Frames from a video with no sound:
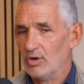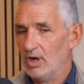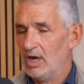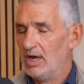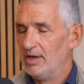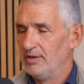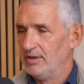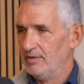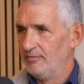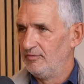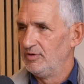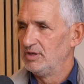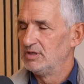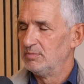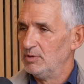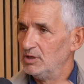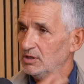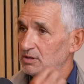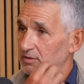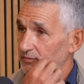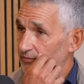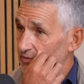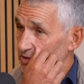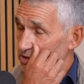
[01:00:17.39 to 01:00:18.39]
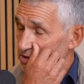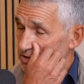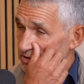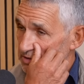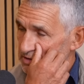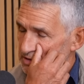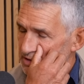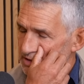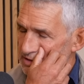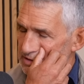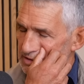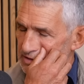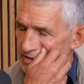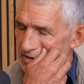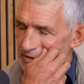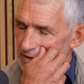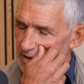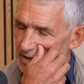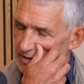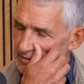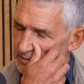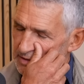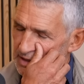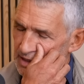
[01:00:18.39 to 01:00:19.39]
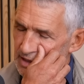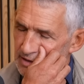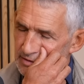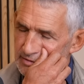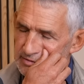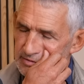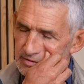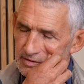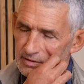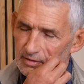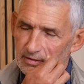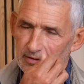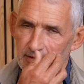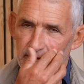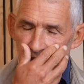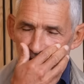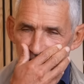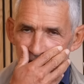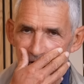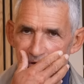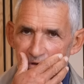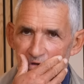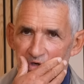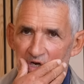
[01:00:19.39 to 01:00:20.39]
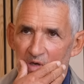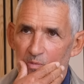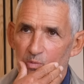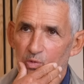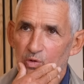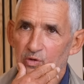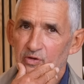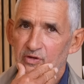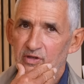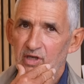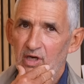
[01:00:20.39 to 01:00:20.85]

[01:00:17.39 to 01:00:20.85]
got other vitamin deficiencies that they're, they're, they're in trouble.